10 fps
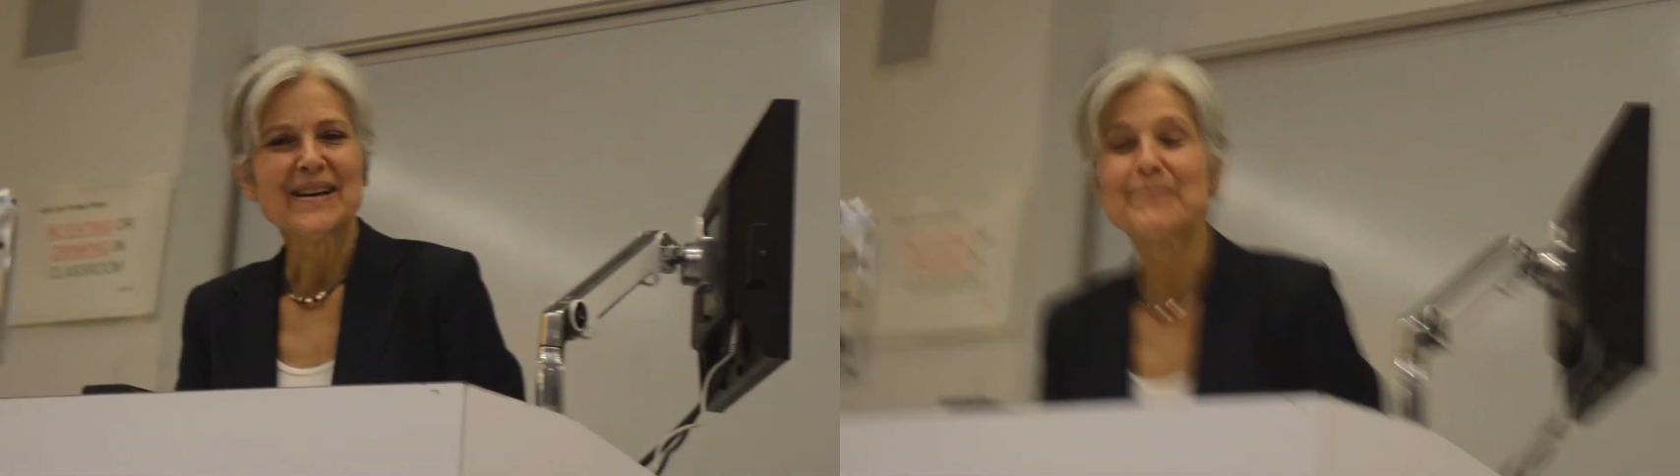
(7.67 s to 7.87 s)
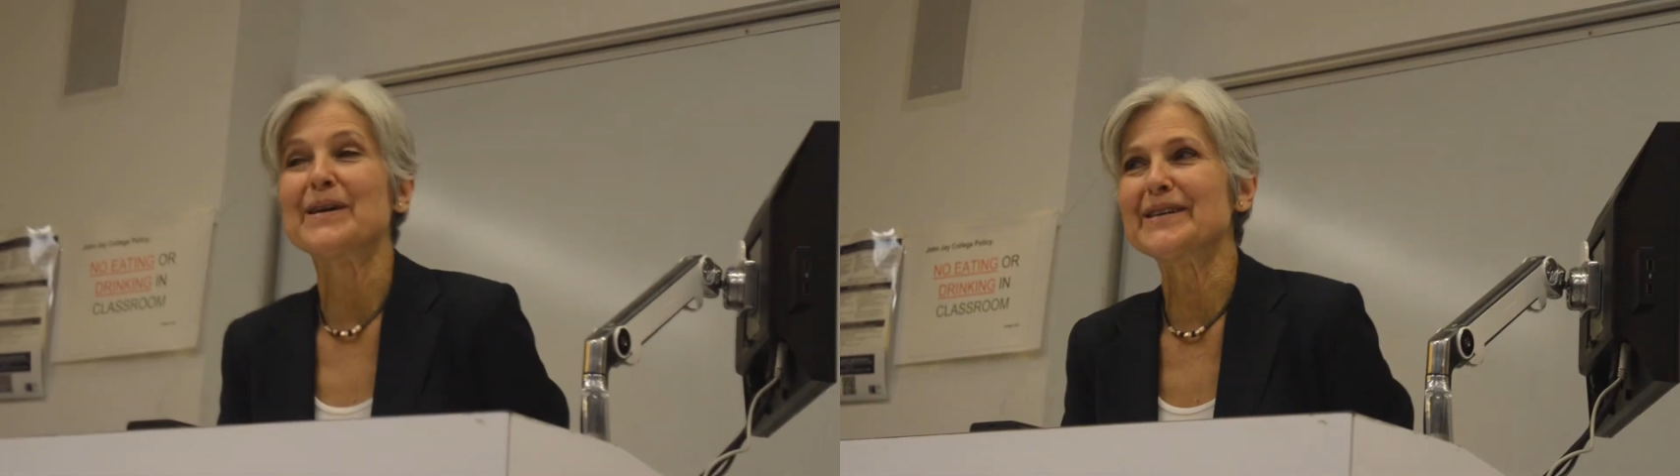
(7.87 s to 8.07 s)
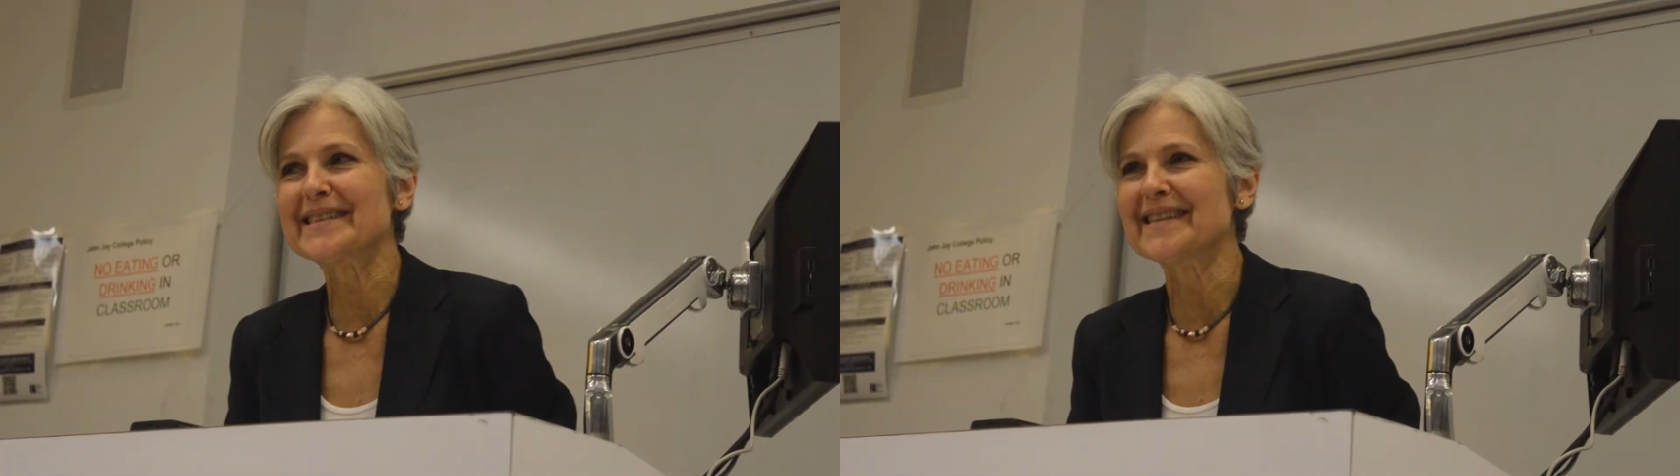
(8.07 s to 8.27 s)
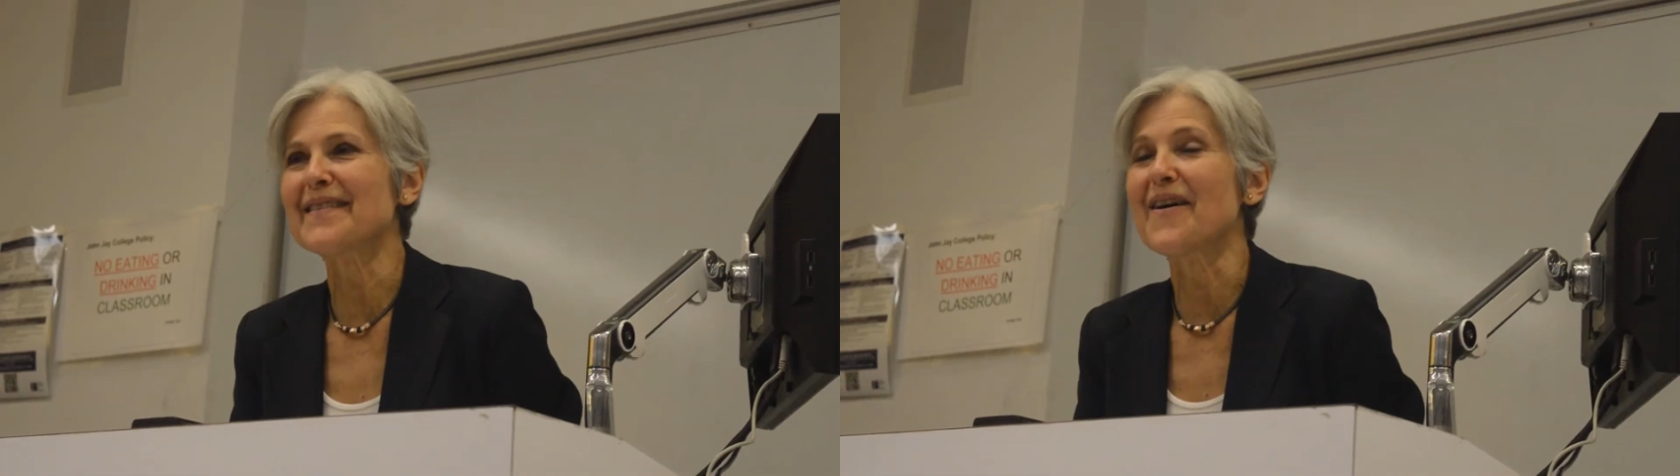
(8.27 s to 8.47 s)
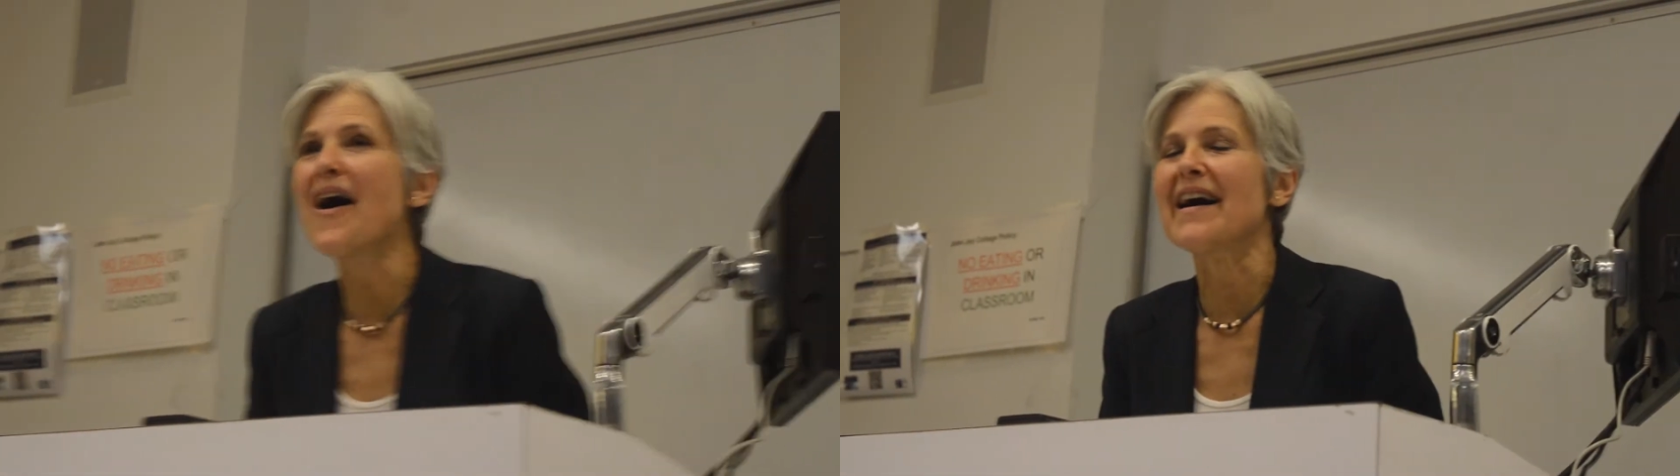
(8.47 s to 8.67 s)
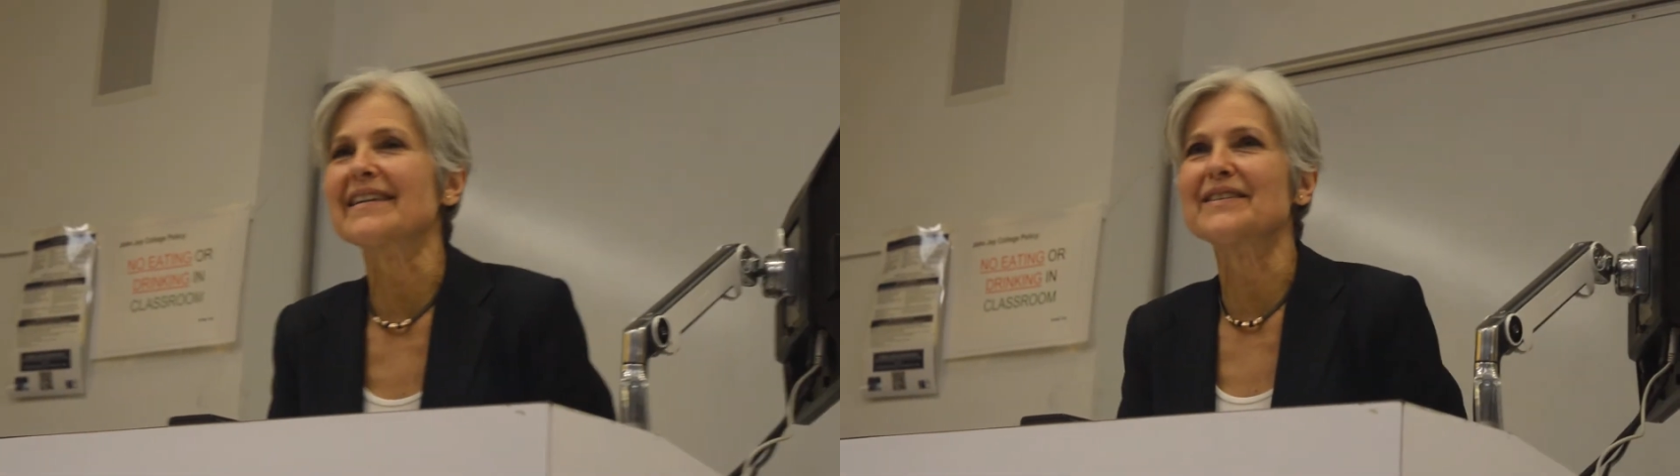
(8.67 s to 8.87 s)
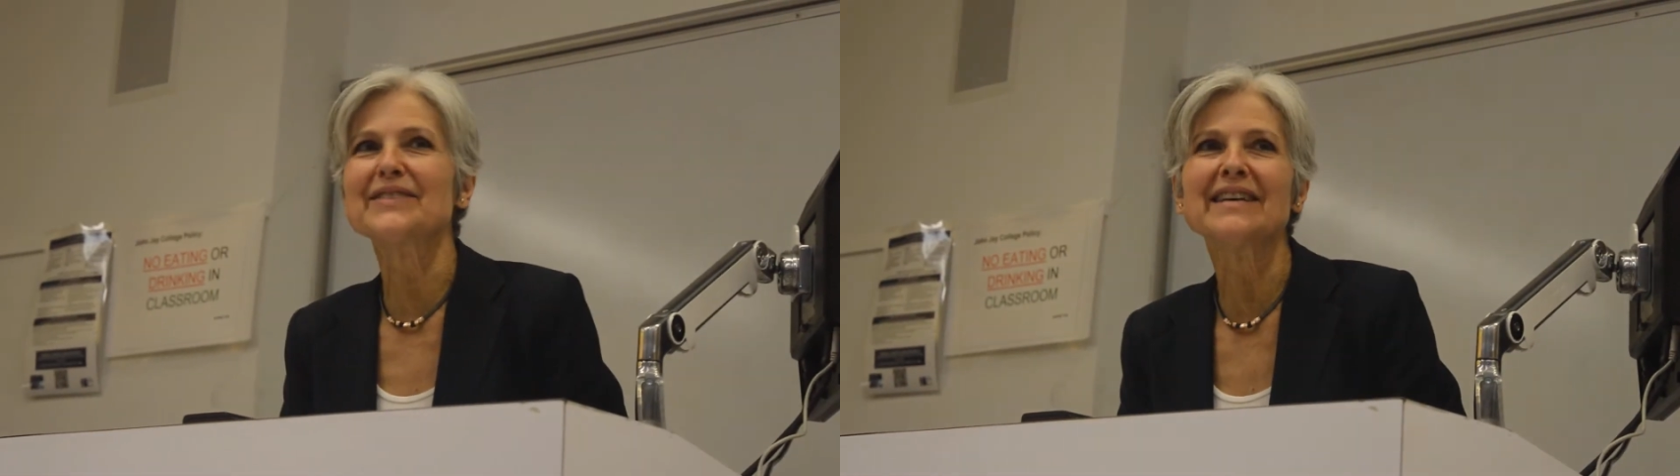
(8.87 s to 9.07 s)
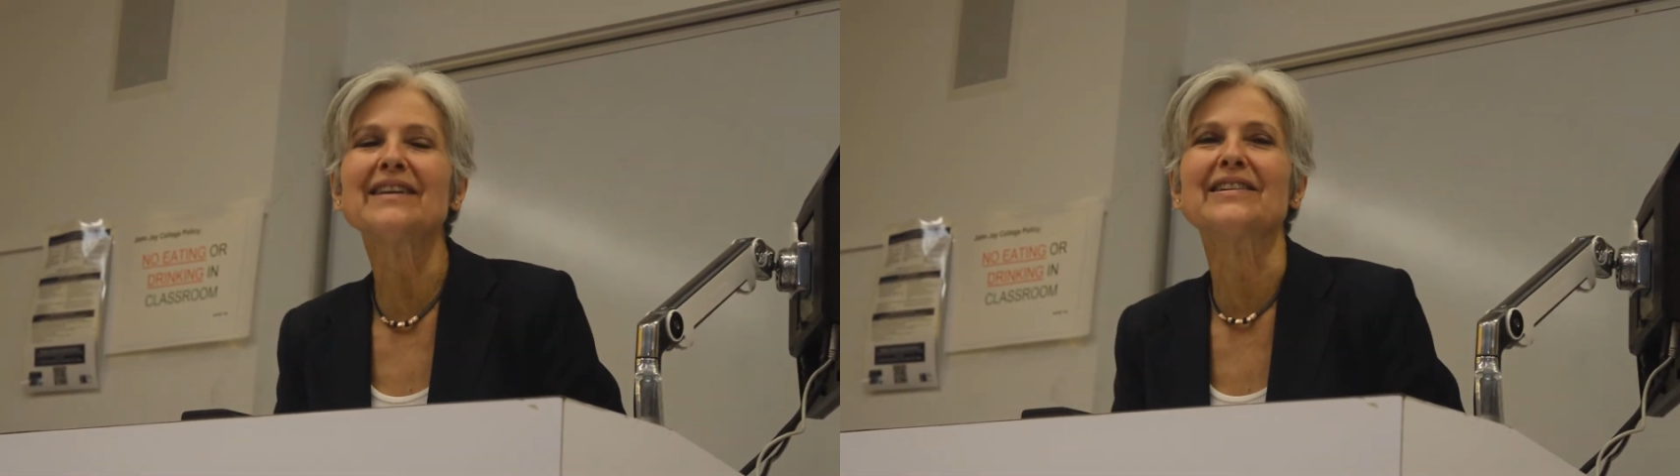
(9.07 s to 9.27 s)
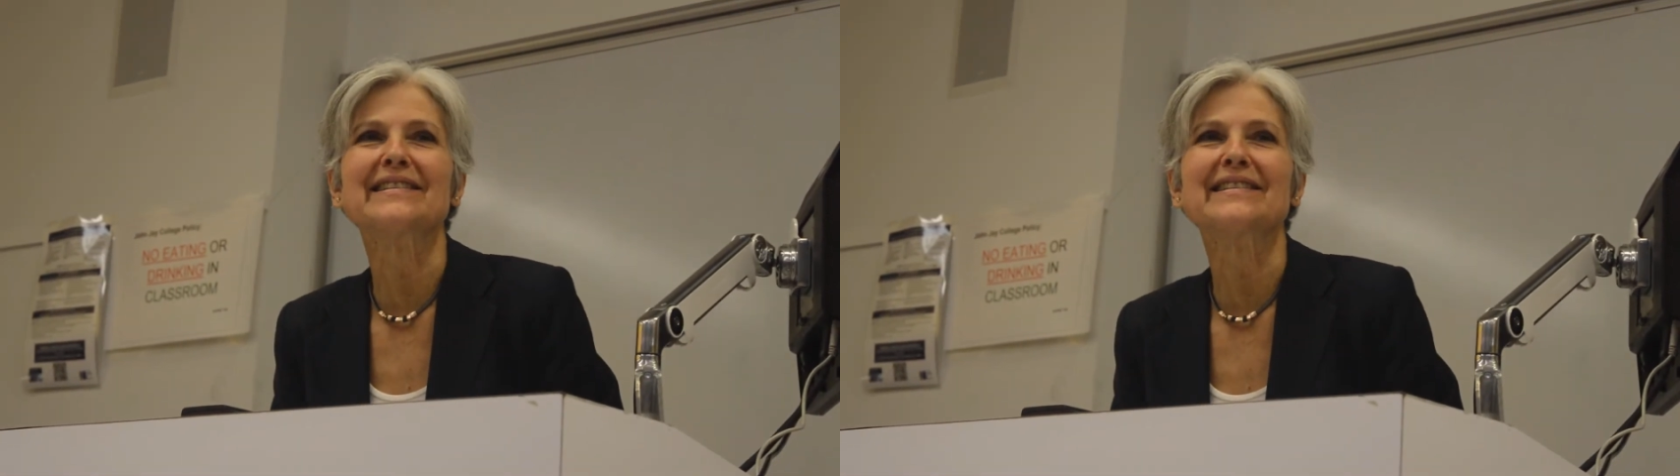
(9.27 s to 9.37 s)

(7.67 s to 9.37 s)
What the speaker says: Perish the thought of Hill.